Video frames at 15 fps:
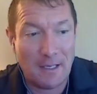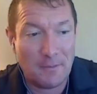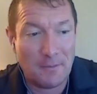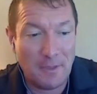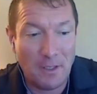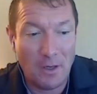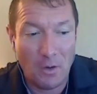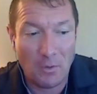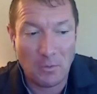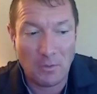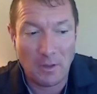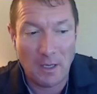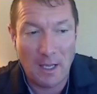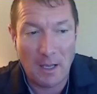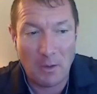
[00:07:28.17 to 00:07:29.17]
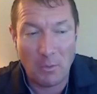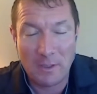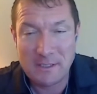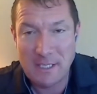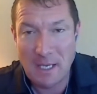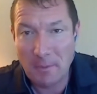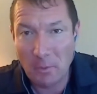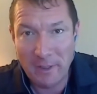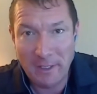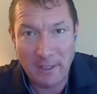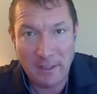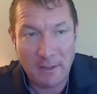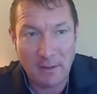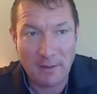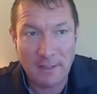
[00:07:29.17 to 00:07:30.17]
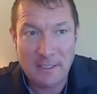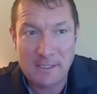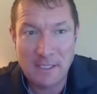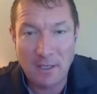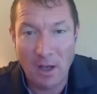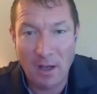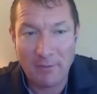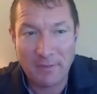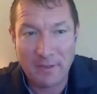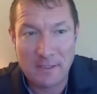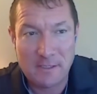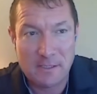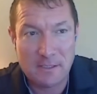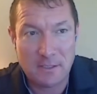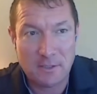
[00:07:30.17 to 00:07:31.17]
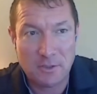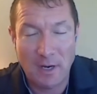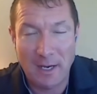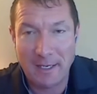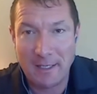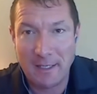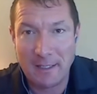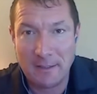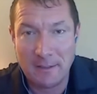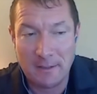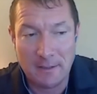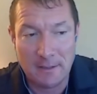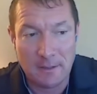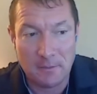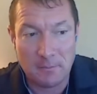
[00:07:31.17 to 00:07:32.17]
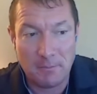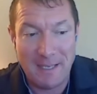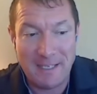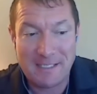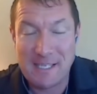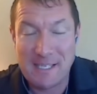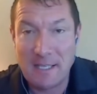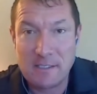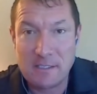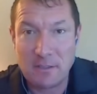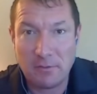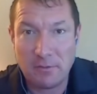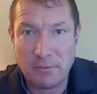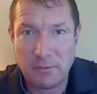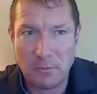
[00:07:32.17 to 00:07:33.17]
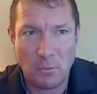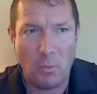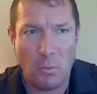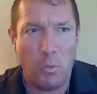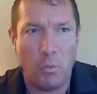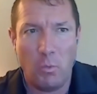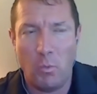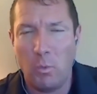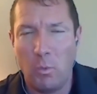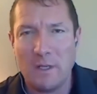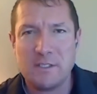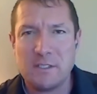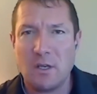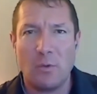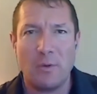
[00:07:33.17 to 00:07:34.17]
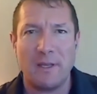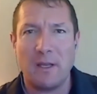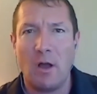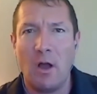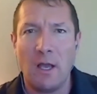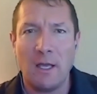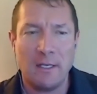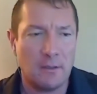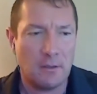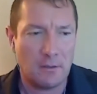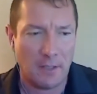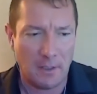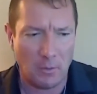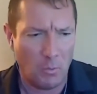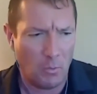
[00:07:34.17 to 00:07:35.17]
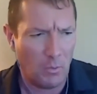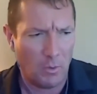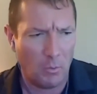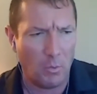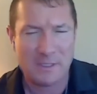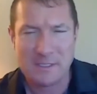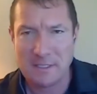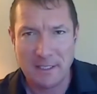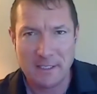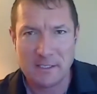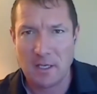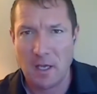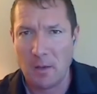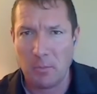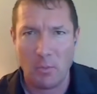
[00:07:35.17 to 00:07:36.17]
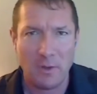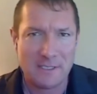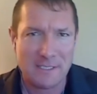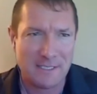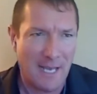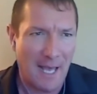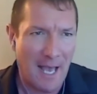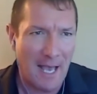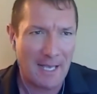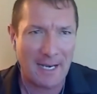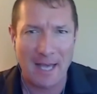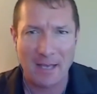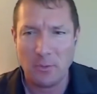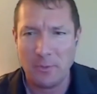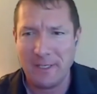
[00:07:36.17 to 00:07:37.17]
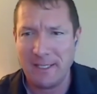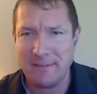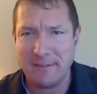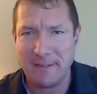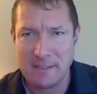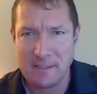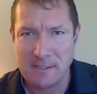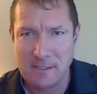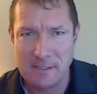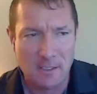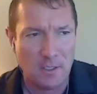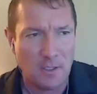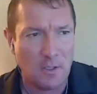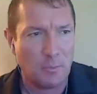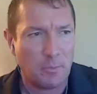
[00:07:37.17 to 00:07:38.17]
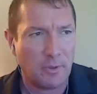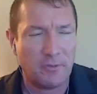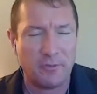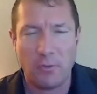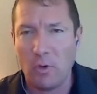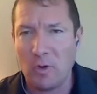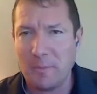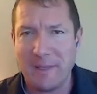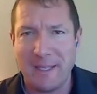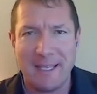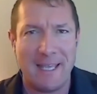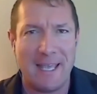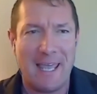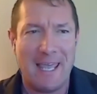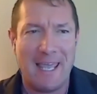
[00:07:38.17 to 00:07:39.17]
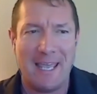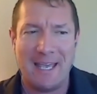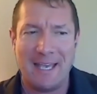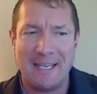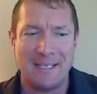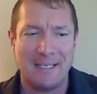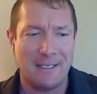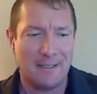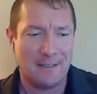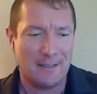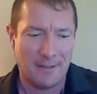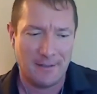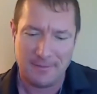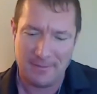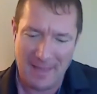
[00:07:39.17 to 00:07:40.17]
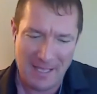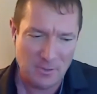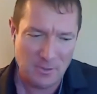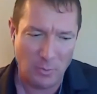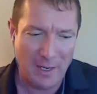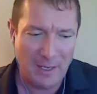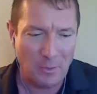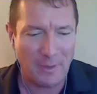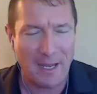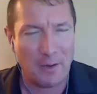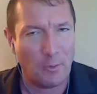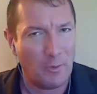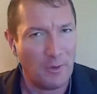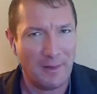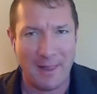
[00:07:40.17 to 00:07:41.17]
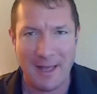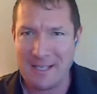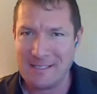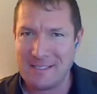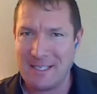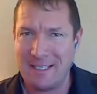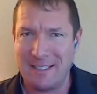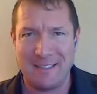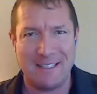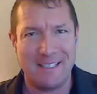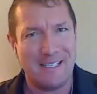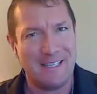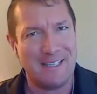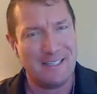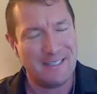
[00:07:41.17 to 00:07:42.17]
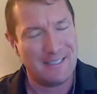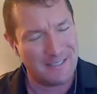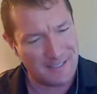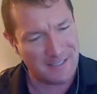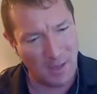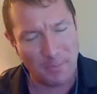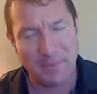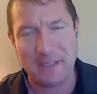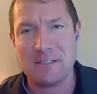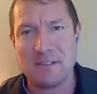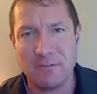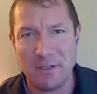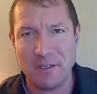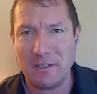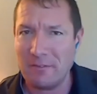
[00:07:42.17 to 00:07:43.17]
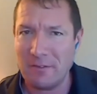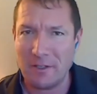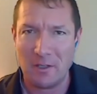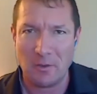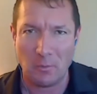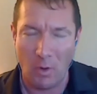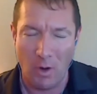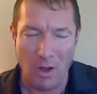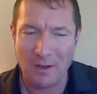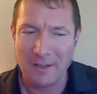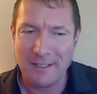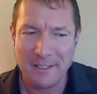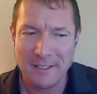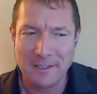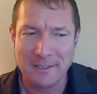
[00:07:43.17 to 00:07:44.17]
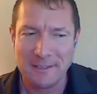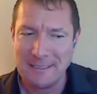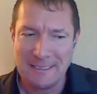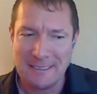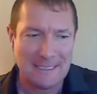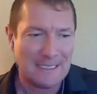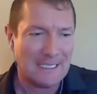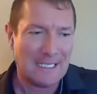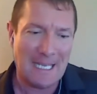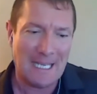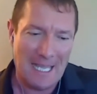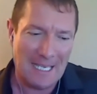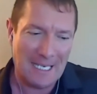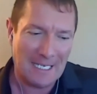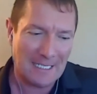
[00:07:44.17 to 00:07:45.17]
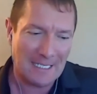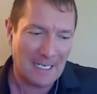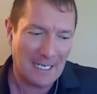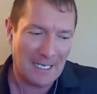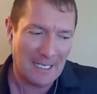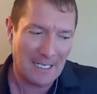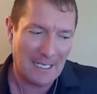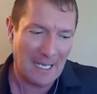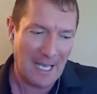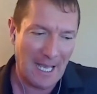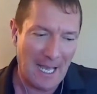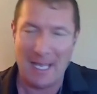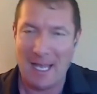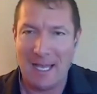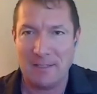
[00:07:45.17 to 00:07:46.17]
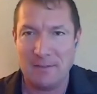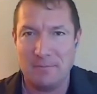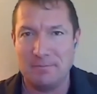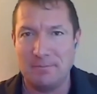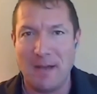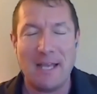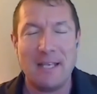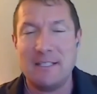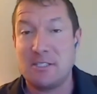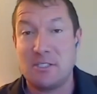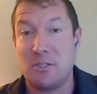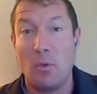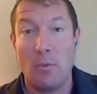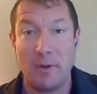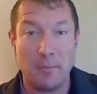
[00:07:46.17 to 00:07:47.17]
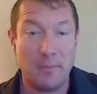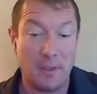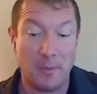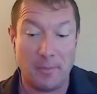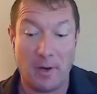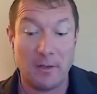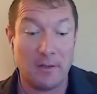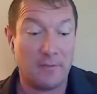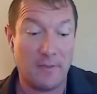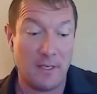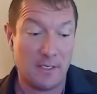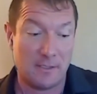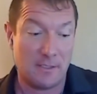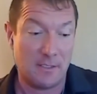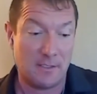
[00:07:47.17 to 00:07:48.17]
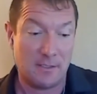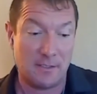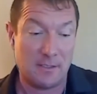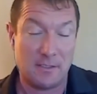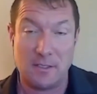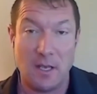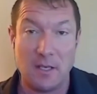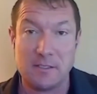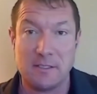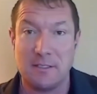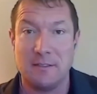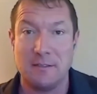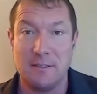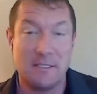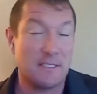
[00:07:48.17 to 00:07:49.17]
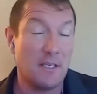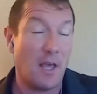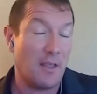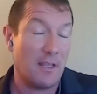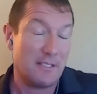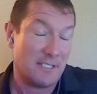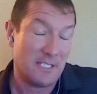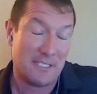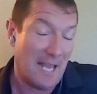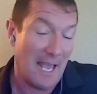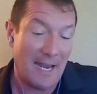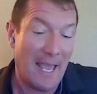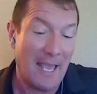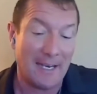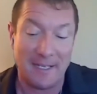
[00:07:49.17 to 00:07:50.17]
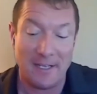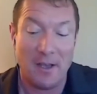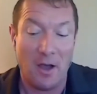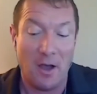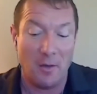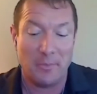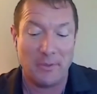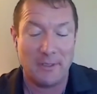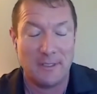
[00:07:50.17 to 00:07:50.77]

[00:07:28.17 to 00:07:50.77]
You know, one time I went into the leasing office to try to make sense of what's going on, like what's leased up, what's not, how do we get these performing? And that's right when I realized like that something's very, very wrong here. And I just don't want to be a part of this. This just doesn't, it's just not adding up.